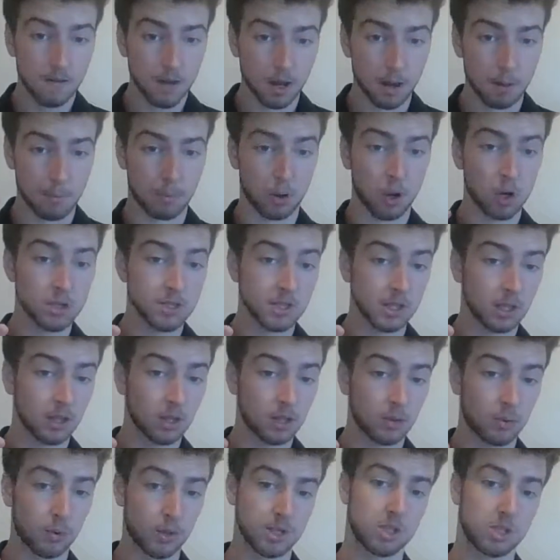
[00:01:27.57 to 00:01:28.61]
opposing the
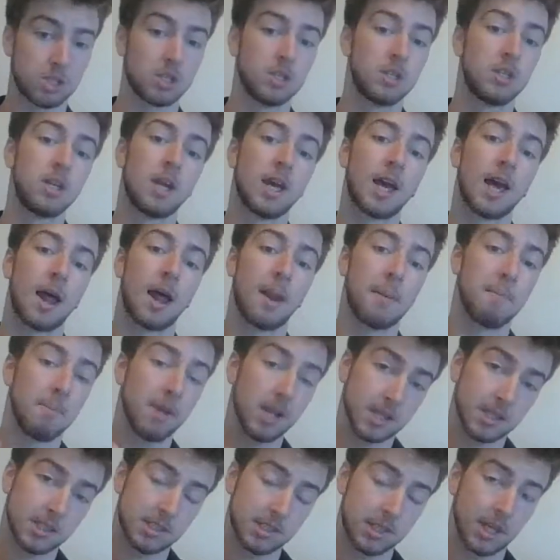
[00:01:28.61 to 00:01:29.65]
question, and
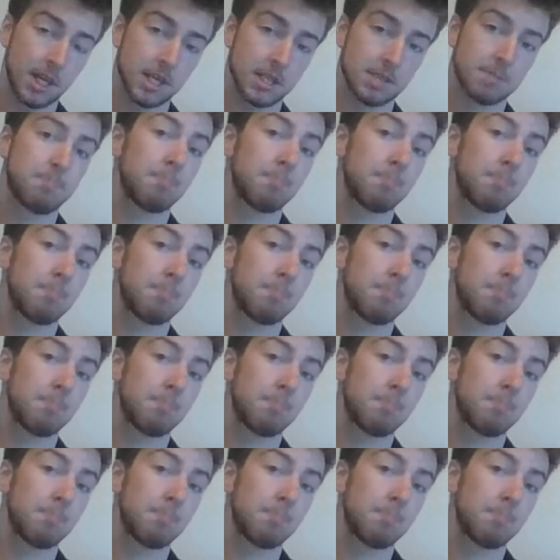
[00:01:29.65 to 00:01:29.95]
mixed years